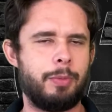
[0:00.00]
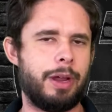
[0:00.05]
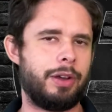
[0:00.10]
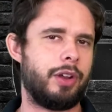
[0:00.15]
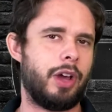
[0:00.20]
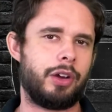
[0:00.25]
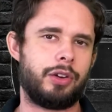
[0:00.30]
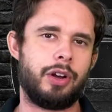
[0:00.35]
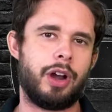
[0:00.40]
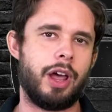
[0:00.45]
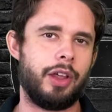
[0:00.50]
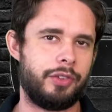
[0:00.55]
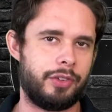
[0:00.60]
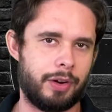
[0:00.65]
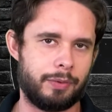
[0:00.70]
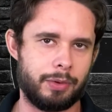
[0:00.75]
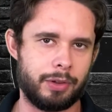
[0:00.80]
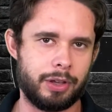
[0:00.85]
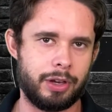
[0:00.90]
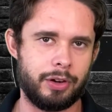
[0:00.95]
by Dr. Oz
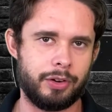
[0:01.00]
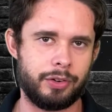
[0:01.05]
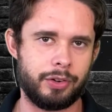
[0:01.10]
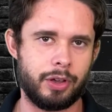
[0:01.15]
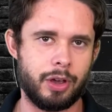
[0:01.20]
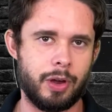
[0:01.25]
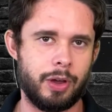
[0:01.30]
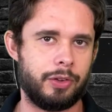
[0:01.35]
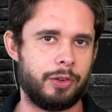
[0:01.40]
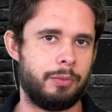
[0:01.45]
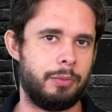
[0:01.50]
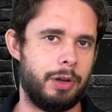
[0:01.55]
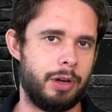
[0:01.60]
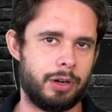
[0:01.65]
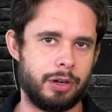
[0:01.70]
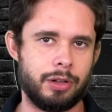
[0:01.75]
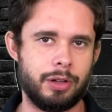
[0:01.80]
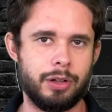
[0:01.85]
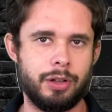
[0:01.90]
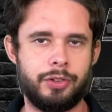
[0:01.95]
several years ago as a
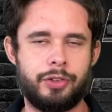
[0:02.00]
miracle.